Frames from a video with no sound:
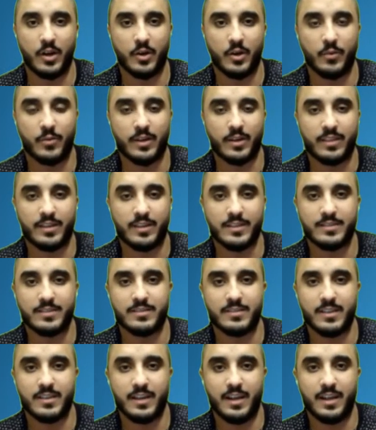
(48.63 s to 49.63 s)
with us,
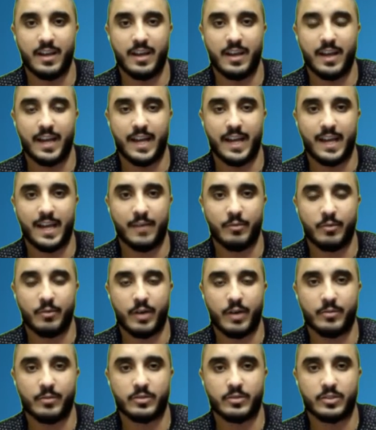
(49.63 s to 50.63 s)
and we were
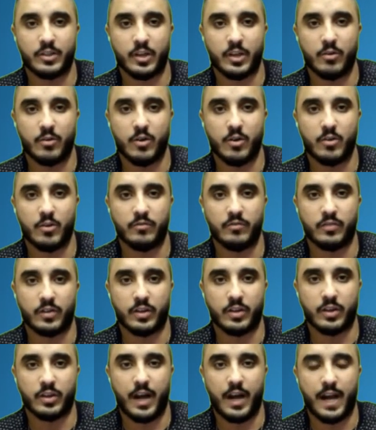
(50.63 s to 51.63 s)
able to go
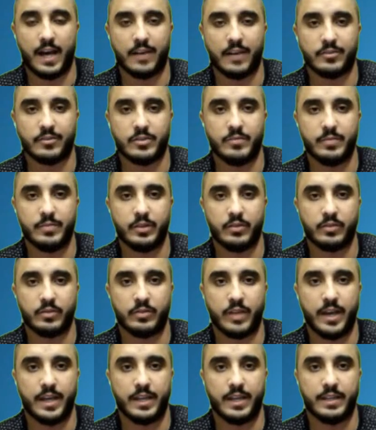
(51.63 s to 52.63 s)
over how to build
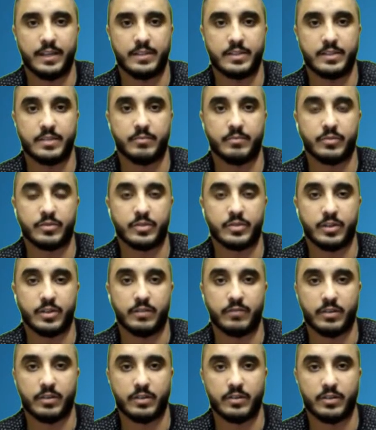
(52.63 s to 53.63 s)
a simple
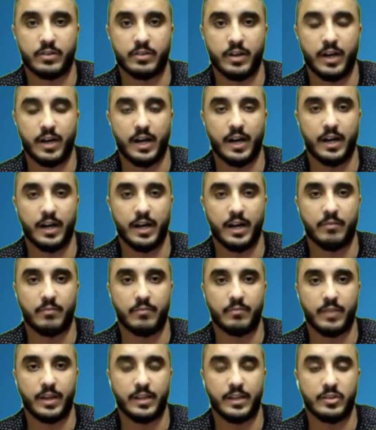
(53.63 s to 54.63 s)
server
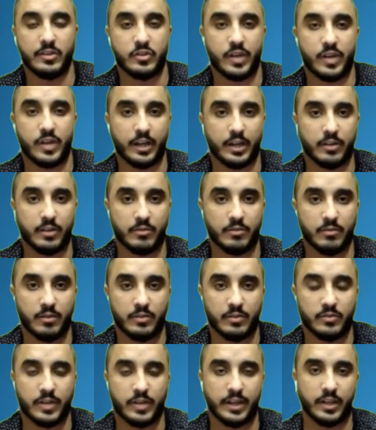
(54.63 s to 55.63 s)
in Django.
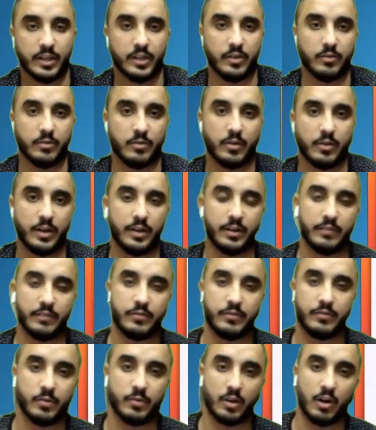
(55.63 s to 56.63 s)
Django, if
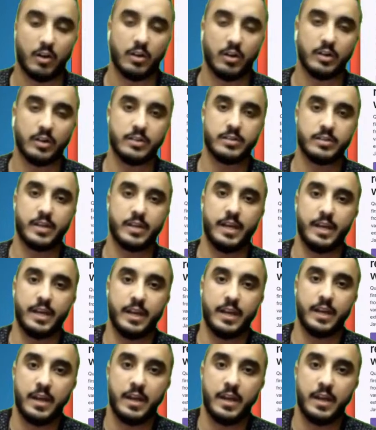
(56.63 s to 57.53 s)
you recall, is a